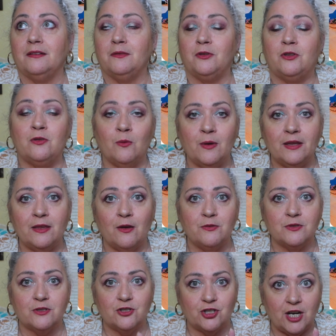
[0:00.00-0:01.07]
Doing
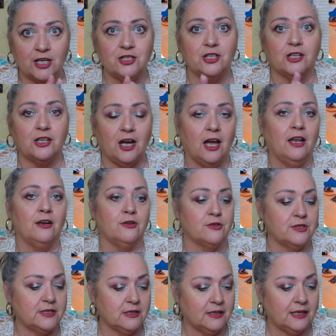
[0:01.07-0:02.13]
those changing
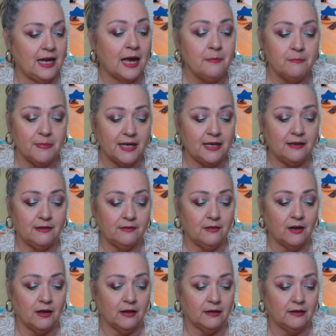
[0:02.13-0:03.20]
colors can be a